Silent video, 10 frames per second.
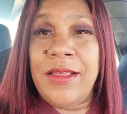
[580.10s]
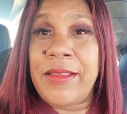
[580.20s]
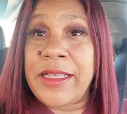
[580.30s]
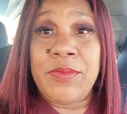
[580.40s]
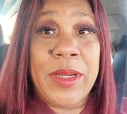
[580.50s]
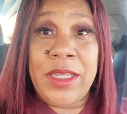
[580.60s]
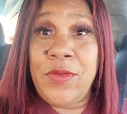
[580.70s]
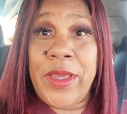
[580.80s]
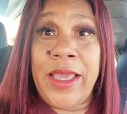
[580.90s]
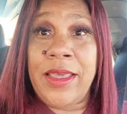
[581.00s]
That's money you
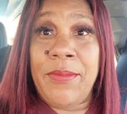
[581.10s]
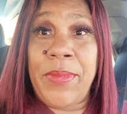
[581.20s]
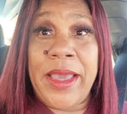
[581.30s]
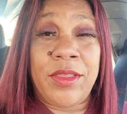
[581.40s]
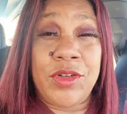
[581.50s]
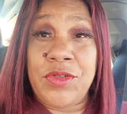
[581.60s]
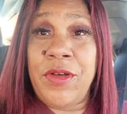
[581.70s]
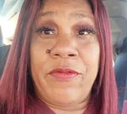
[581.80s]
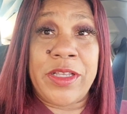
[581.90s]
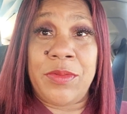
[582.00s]
can't get back. There's no
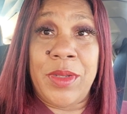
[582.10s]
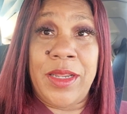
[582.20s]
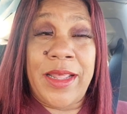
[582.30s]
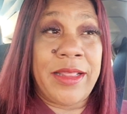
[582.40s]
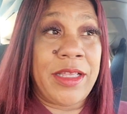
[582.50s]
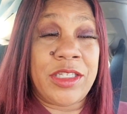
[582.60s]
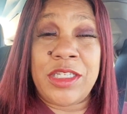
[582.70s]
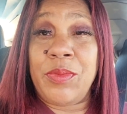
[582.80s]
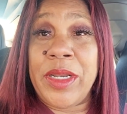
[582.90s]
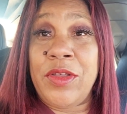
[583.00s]
investment in that. That's just
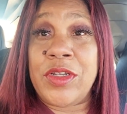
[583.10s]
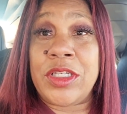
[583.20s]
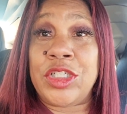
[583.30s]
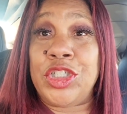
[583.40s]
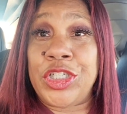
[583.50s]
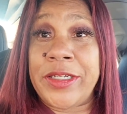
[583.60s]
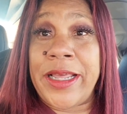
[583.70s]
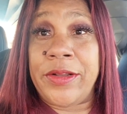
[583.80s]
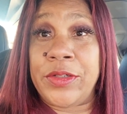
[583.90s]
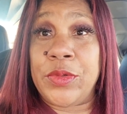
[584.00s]
money you just shit
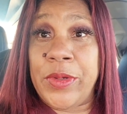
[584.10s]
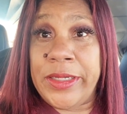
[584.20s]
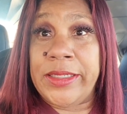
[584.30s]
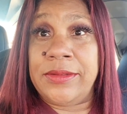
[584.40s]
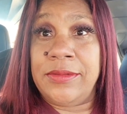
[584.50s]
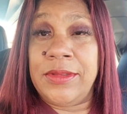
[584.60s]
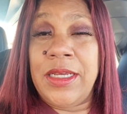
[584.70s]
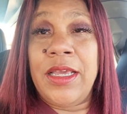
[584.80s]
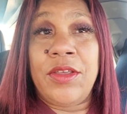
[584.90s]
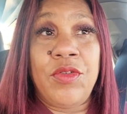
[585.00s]
down the toilet.
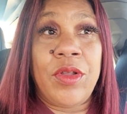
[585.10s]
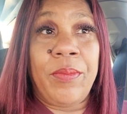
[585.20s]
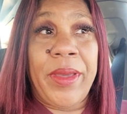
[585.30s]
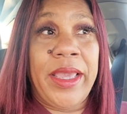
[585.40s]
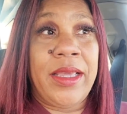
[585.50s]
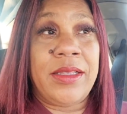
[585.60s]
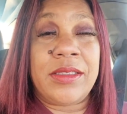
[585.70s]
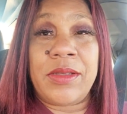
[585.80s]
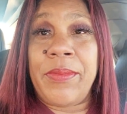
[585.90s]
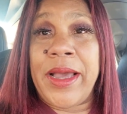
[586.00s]
You don't pay
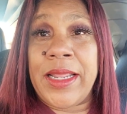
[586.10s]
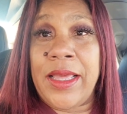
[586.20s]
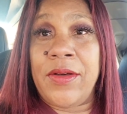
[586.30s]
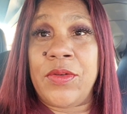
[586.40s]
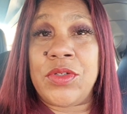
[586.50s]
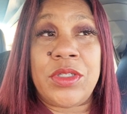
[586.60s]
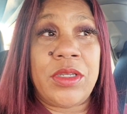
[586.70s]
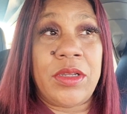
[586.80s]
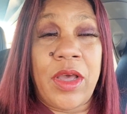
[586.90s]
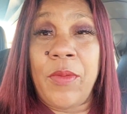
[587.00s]
somebody else,
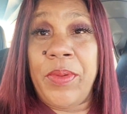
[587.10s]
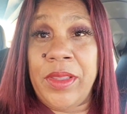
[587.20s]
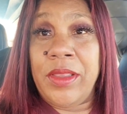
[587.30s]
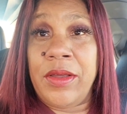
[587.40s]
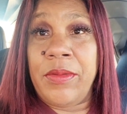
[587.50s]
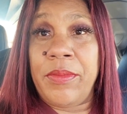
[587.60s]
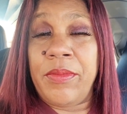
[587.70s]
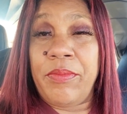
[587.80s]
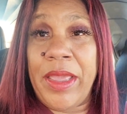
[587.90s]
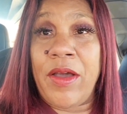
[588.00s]
helping them
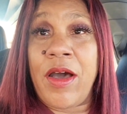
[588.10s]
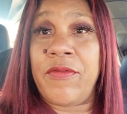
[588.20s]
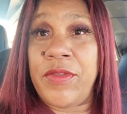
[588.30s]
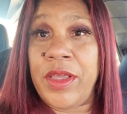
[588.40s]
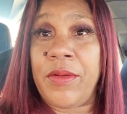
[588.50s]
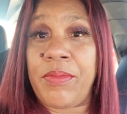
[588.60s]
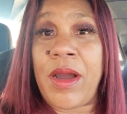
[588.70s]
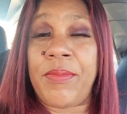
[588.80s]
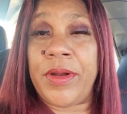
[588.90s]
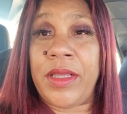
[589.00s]
pay off their
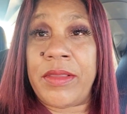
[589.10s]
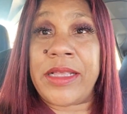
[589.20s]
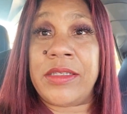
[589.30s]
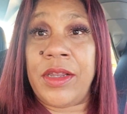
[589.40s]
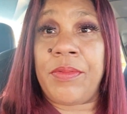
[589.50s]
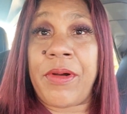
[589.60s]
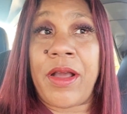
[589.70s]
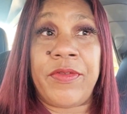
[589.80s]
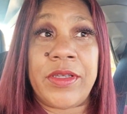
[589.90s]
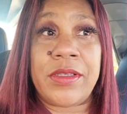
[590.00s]
property. That's their
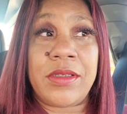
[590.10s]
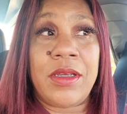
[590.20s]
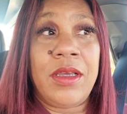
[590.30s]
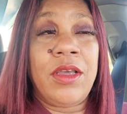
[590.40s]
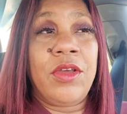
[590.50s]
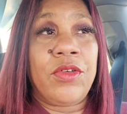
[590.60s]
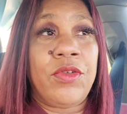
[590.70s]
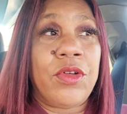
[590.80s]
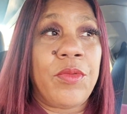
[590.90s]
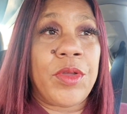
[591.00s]
profits. You
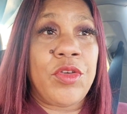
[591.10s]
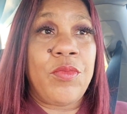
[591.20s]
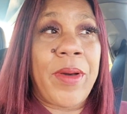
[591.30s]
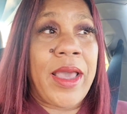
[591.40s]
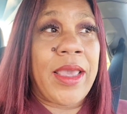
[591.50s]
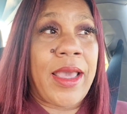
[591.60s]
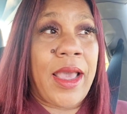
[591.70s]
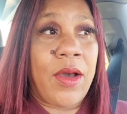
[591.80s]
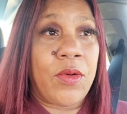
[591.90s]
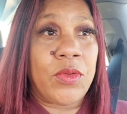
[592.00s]
know, when you buy a
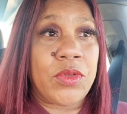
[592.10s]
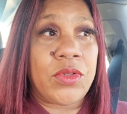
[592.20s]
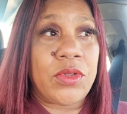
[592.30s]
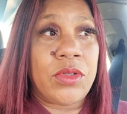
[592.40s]
house,